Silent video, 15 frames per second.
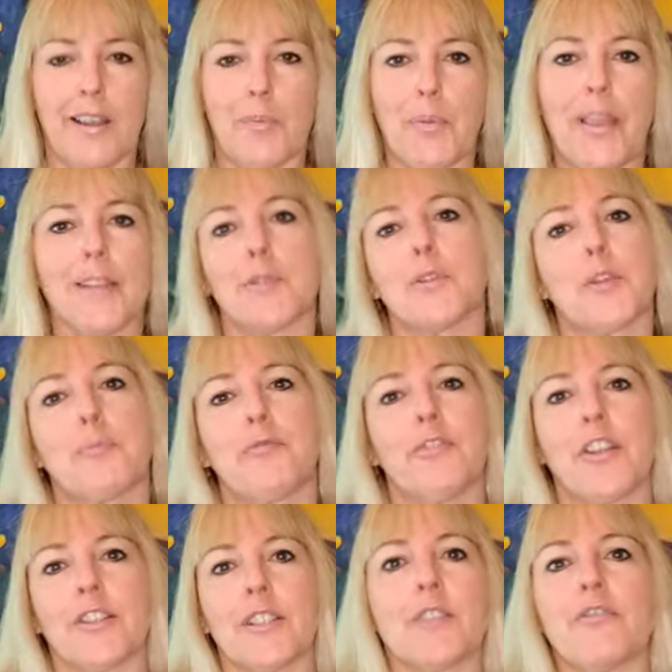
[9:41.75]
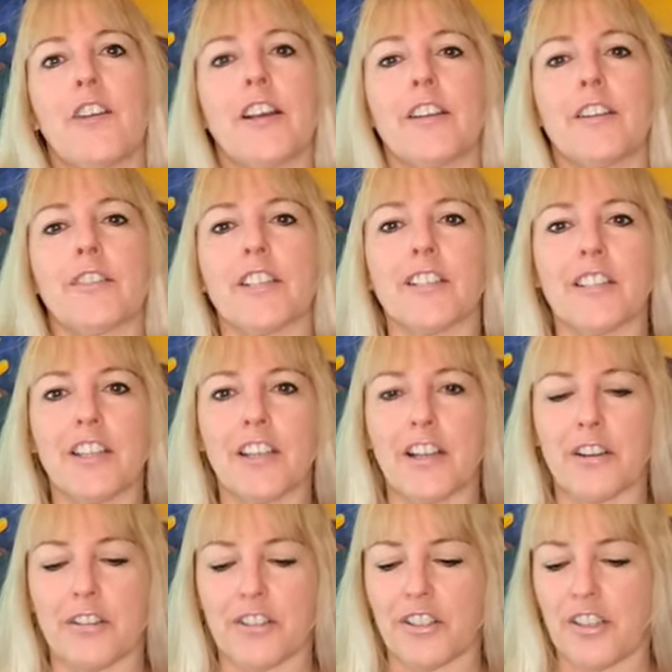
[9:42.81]
But that's the that's the fun of it, you
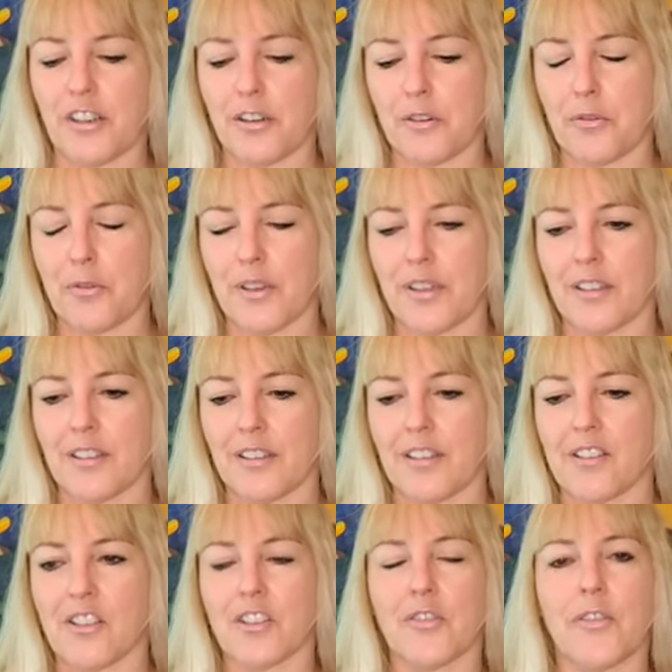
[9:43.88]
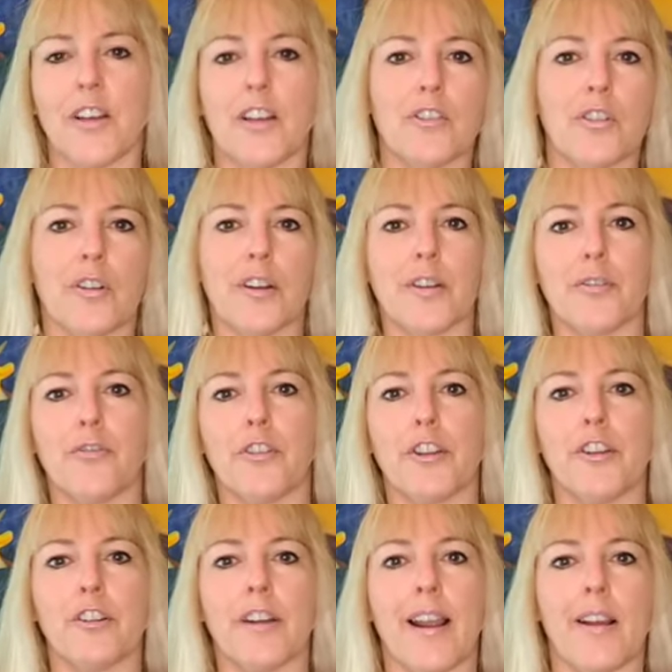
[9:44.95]
know. So it, it's just fun trying to
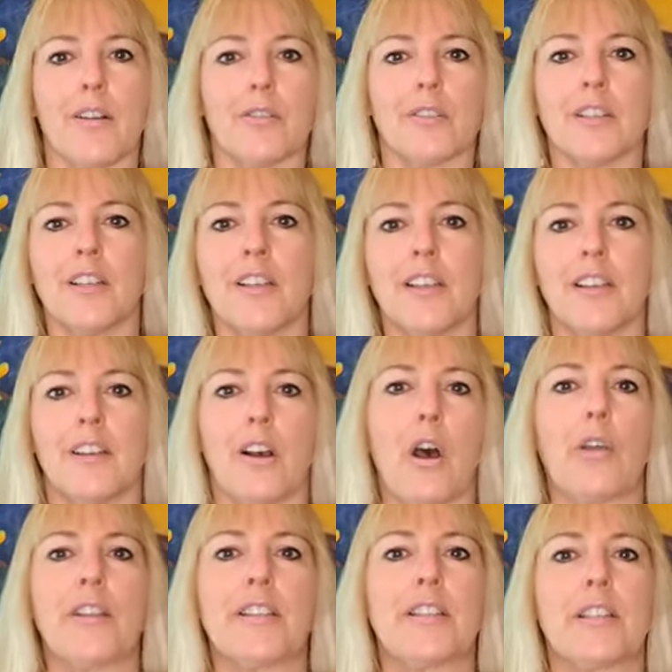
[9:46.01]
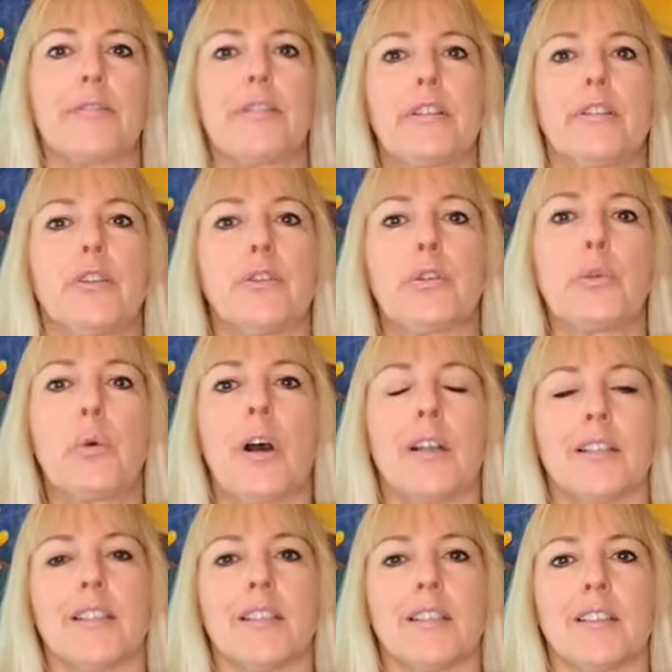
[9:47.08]
figure out all these different little
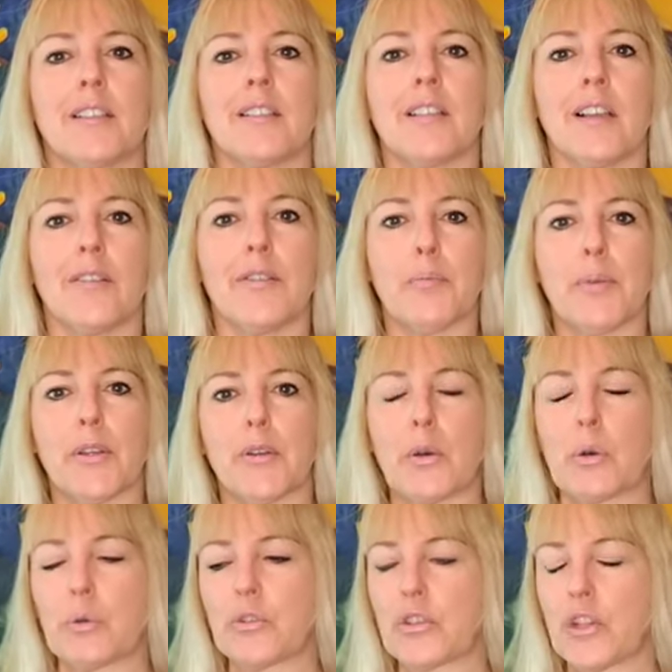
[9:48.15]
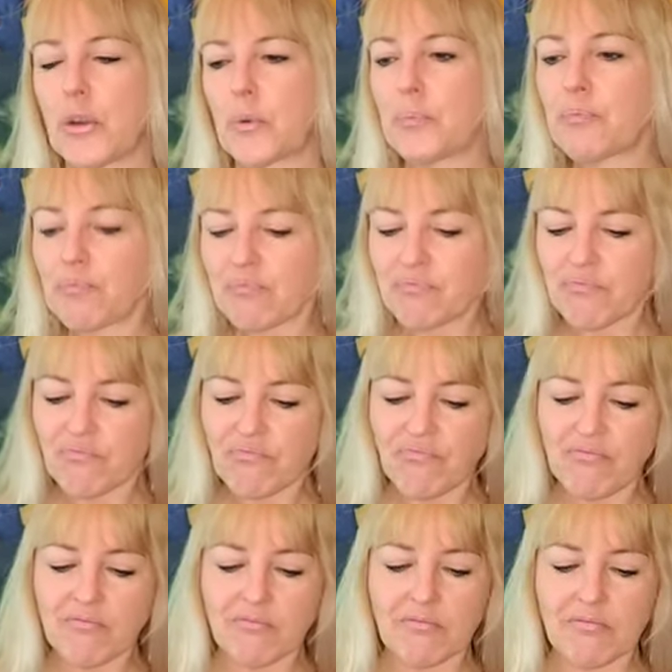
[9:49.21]
nuances of the pinhole. So,
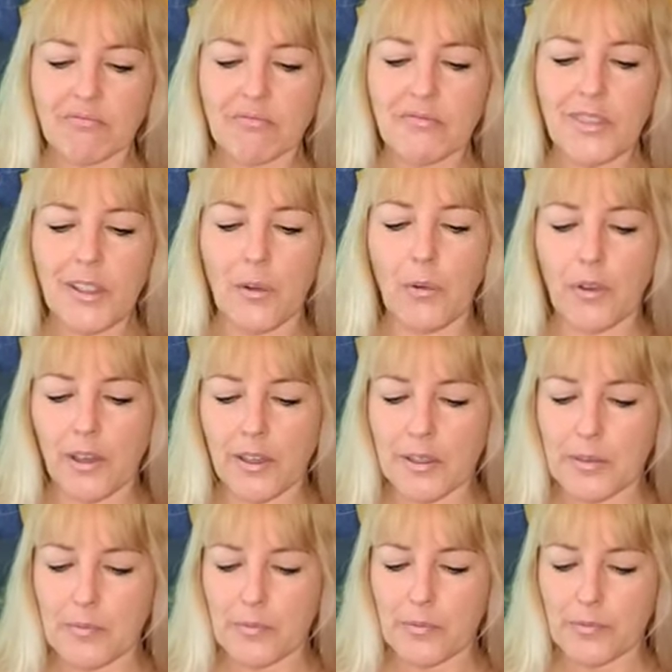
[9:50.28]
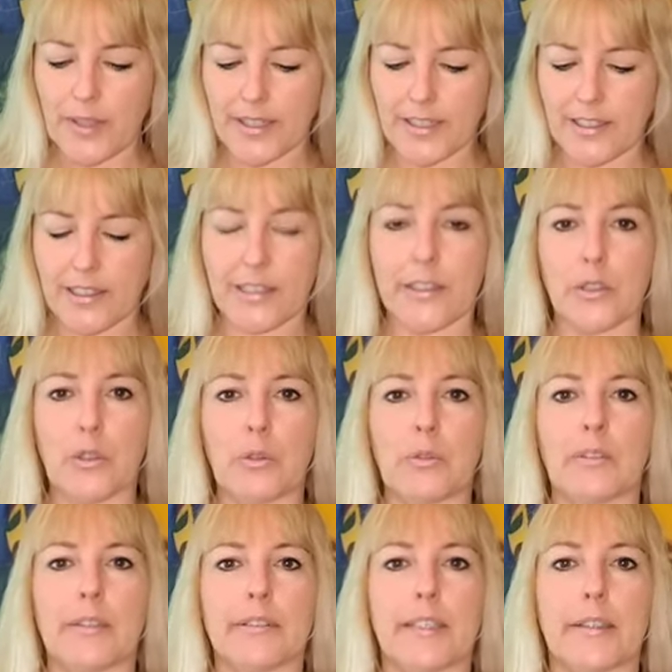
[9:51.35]
um, like I said, that
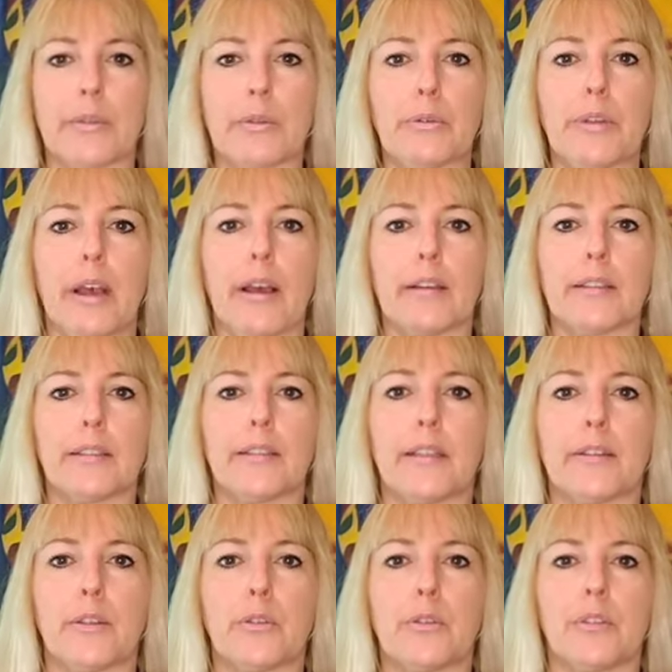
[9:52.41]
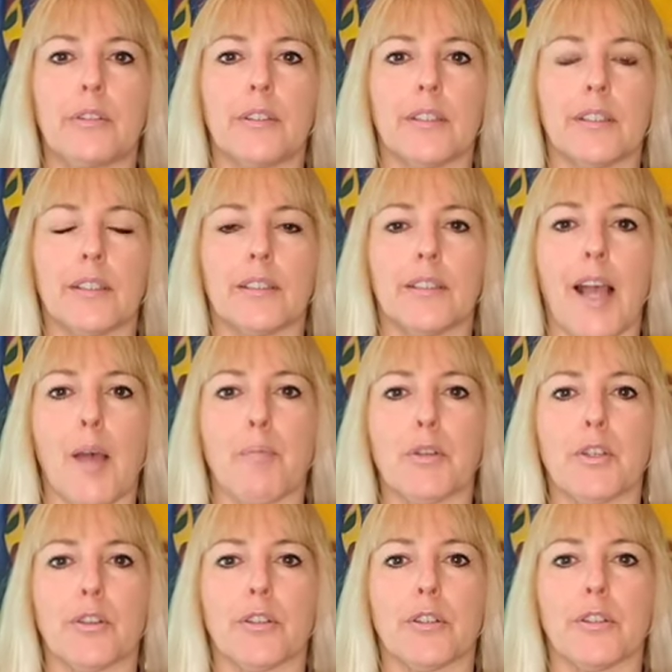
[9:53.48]
little that little dot, that little uh,
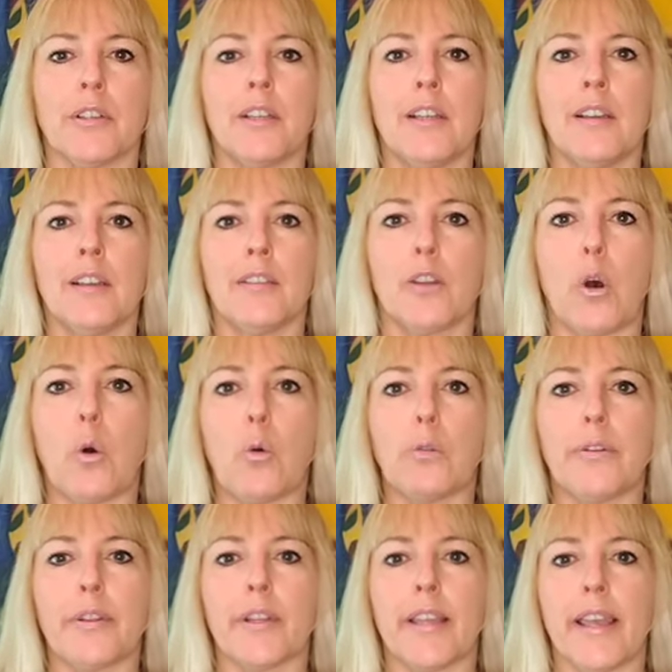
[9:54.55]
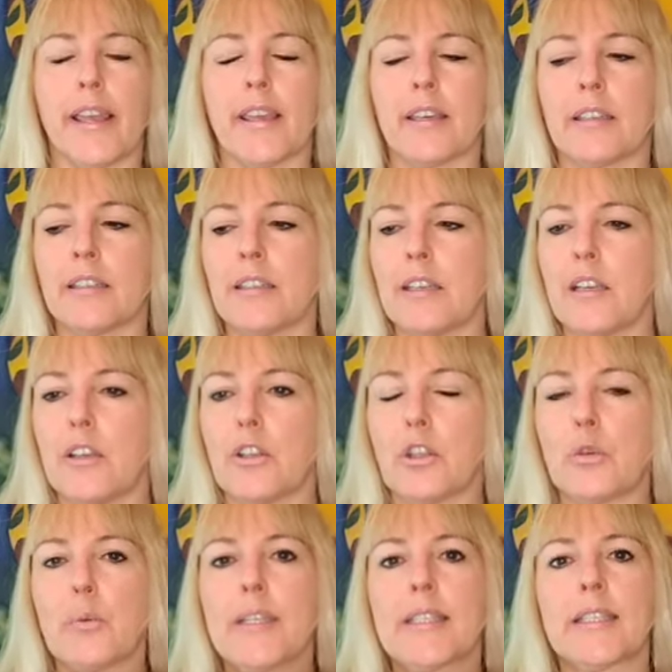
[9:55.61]
aperture, the hole in the can,
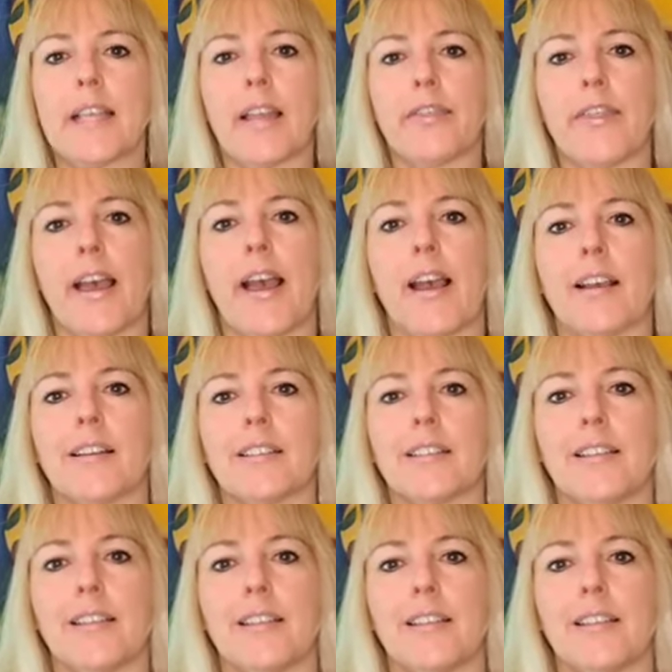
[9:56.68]
you would set that